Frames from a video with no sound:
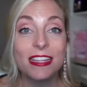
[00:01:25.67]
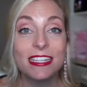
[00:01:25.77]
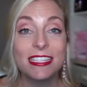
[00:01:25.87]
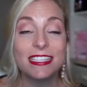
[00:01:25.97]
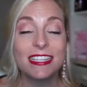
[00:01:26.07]

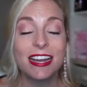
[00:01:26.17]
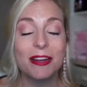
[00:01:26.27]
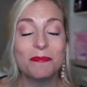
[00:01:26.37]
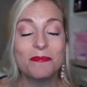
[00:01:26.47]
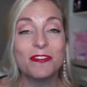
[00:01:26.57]
this
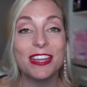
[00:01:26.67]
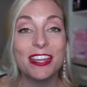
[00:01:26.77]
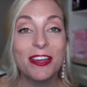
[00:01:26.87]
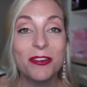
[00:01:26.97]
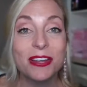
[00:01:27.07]

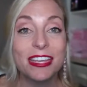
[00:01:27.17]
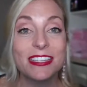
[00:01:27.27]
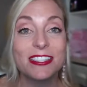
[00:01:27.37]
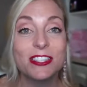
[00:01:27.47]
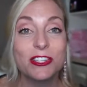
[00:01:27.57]
video
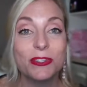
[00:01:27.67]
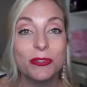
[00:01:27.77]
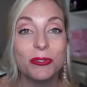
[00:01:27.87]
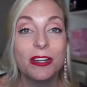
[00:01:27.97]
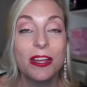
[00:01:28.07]
is
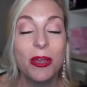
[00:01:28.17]
to